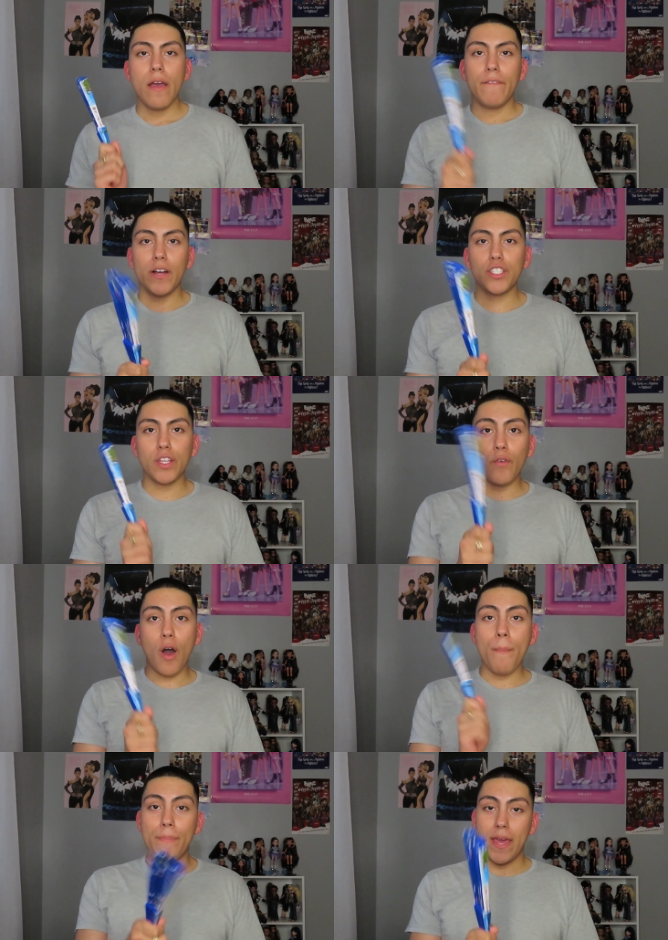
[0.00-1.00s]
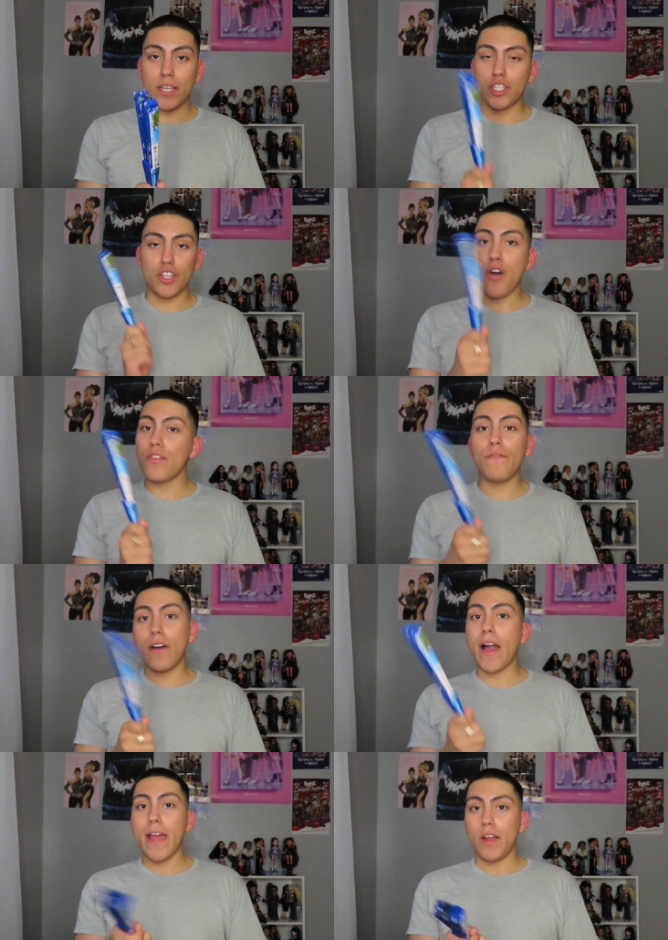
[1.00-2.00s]
First of all, bitch, no the
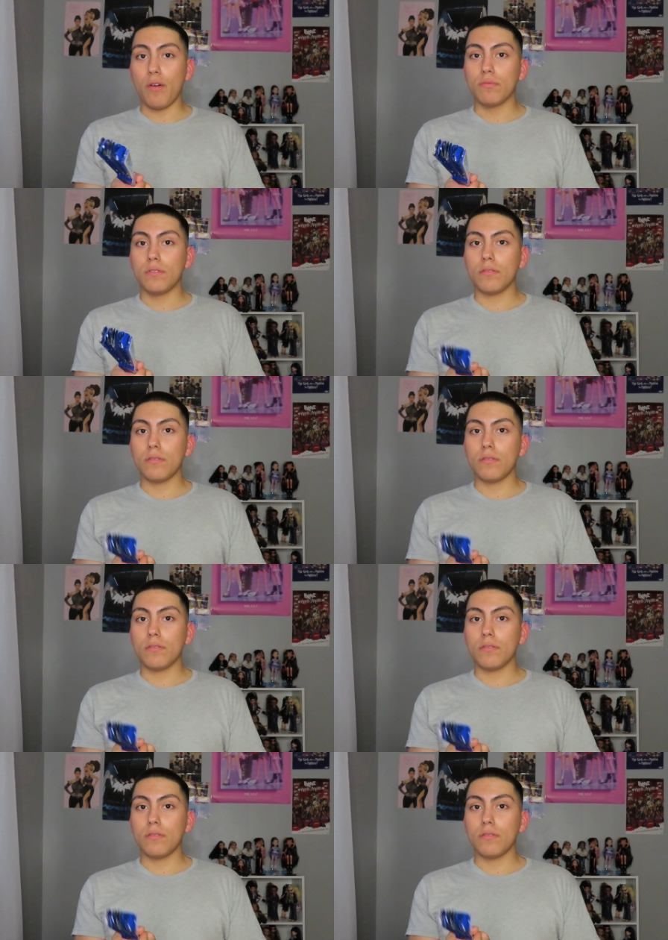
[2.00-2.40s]
fuck I don't.